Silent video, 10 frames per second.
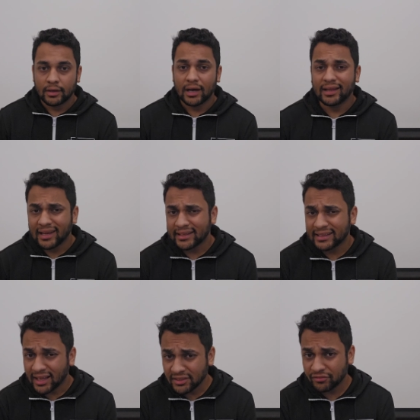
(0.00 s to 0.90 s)
Unlike the
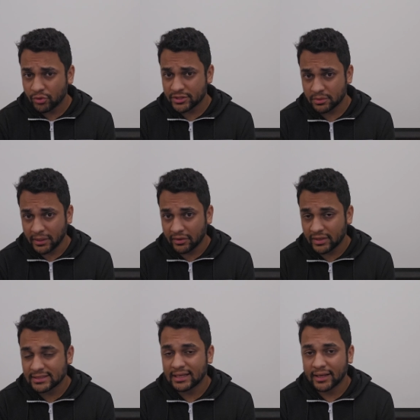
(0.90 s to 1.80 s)
other four
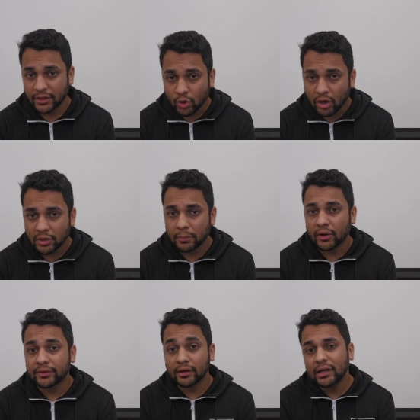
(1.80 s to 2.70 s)
symmetries that I talked
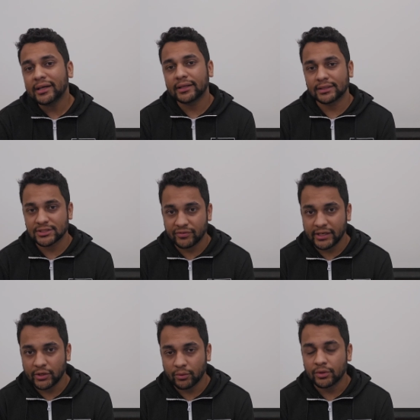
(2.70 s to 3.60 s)
about earlier in this
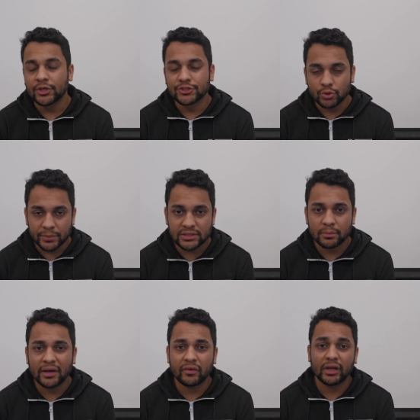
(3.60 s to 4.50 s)
video,
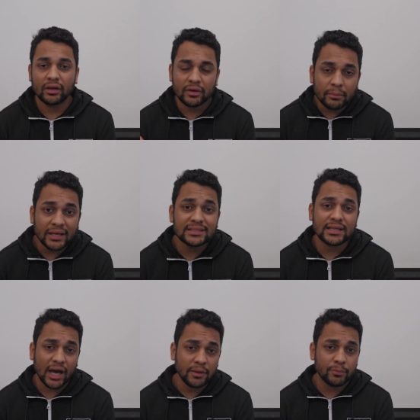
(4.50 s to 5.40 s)
supersymmetry remains
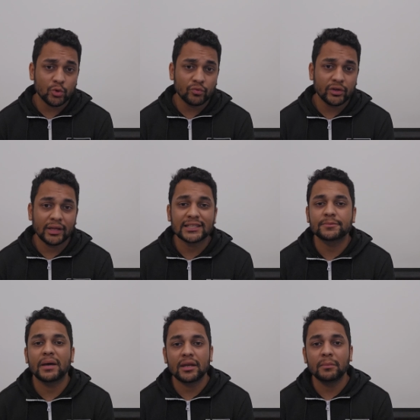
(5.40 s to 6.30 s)
unproven
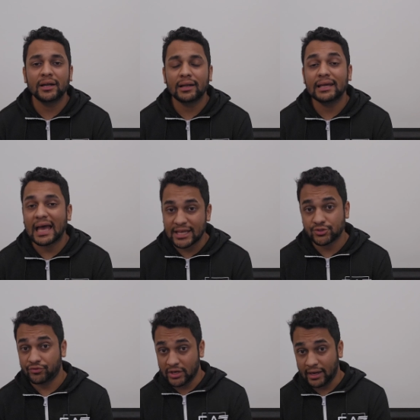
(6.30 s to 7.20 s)
experimentally as
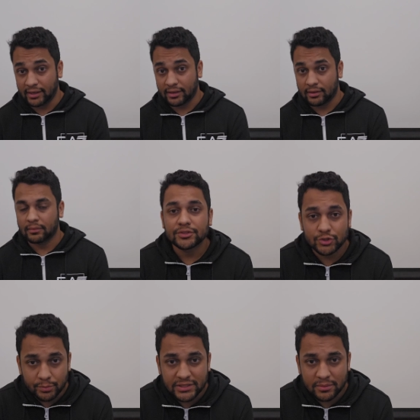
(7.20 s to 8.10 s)
of yet.
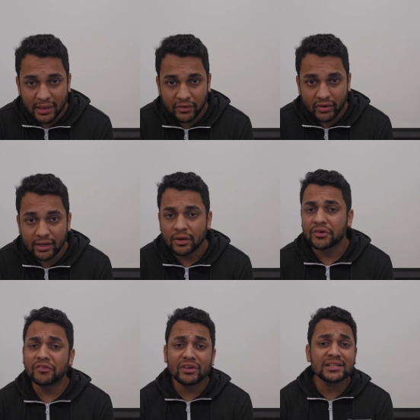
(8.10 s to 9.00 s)
Supersymmetry
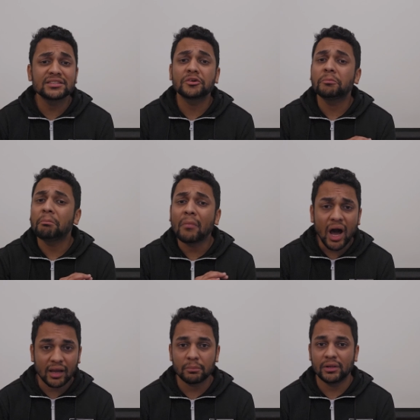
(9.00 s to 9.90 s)
reveals a
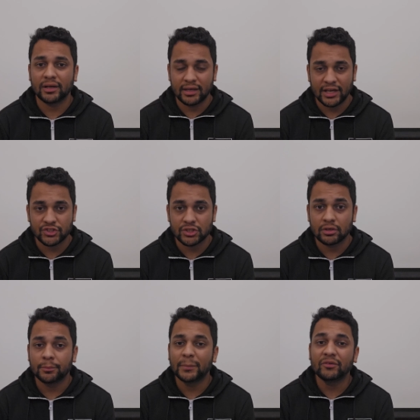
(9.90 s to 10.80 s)
remarkable
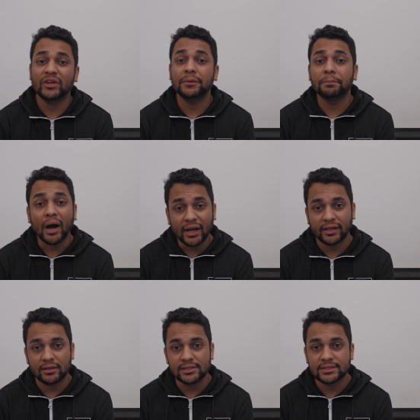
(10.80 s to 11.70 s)
connection between
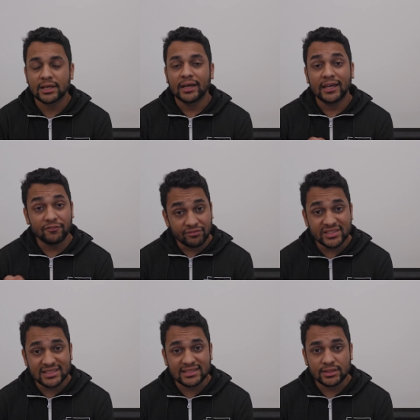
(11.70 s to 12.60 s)
particles in
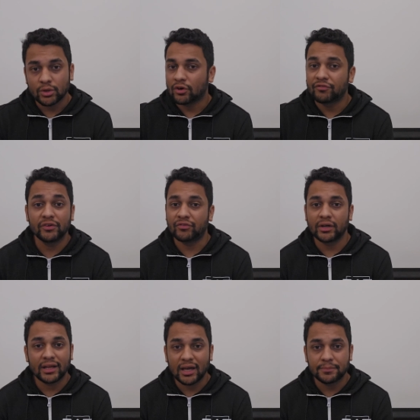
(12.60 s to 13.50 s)
physics of different
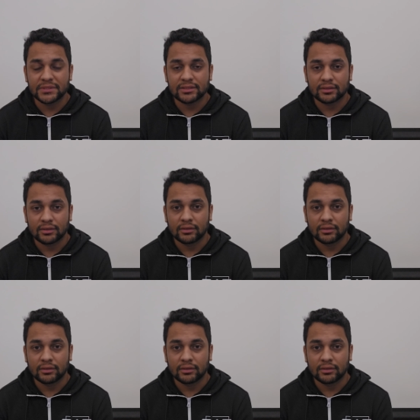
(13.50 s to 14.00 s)
types.